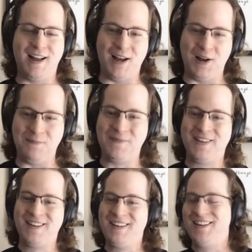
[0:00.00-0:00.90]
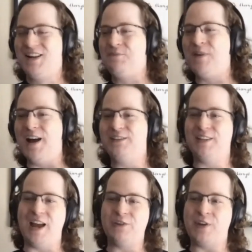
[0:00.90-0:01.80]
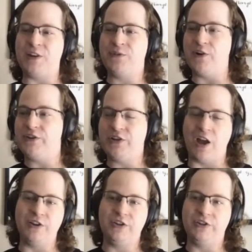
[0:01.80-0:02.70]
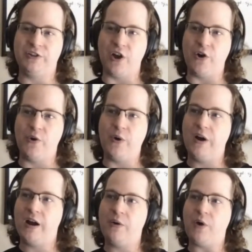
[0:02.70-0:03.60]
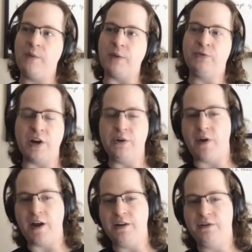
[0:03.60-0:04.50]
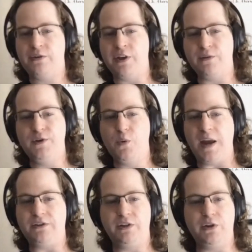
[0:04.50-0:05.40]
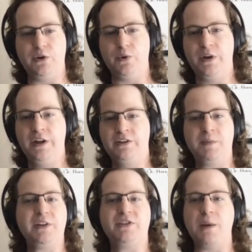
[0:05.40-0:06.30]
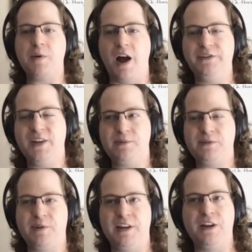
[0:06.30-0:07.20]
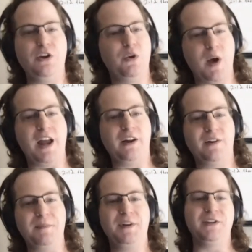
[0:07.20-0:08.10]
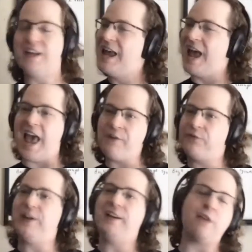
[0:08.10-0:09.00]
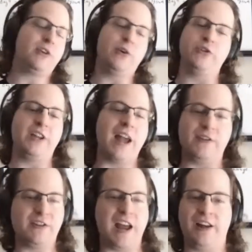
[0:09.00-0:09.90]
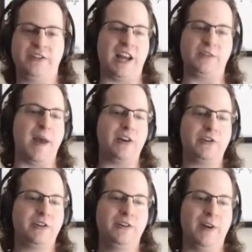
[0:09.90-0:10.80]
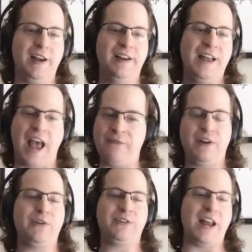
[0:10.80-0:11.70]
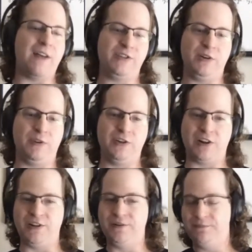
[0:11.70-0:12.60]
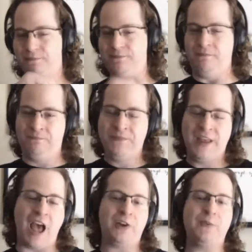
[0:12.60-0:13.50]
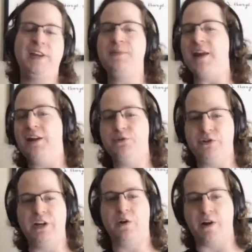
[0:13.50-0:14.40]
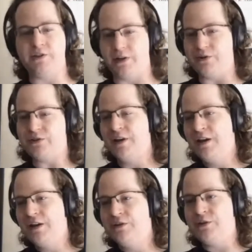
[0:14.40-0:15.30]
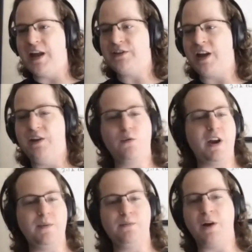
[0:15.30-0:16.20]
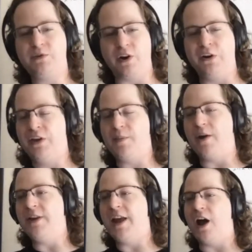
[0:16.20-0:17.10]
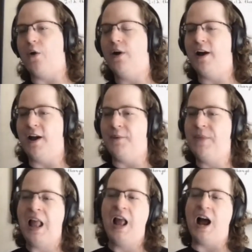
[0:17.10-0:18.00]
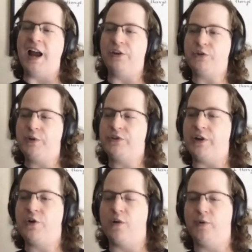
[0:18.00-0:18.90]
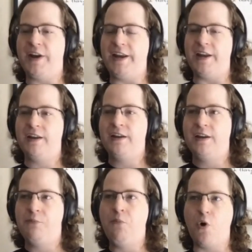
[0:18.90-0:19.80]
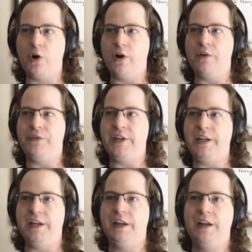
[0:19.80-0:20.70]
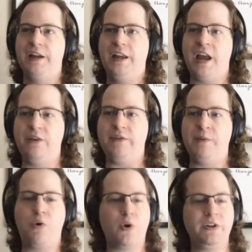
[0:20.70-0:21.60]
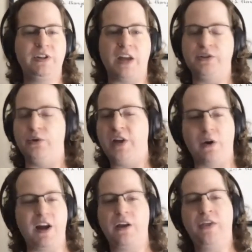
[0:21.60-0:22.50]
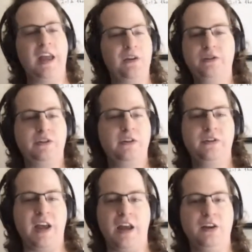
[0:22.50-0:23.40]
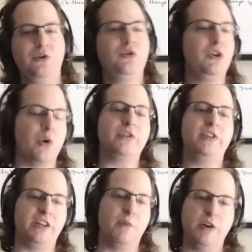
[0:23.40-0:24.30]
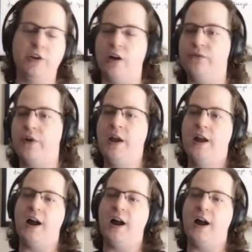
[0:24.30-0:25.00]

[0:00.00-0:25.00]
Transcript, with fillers: Um, but uh, as, as far as the challenges go, I'm, I'm, trying to find think of new ways to do some of these same concepts, but in a new way, right? Because every every year is going to have a, sna- a stack smash, right? Mm-hmm. Every year is going to have a SQL injection, right? How can we keep that interesting across years? so that's kind of what I'm, I'm starting to think about now. Um, I also want to start incorporating more of the kind of important esoteric things that you, you don't see as much of.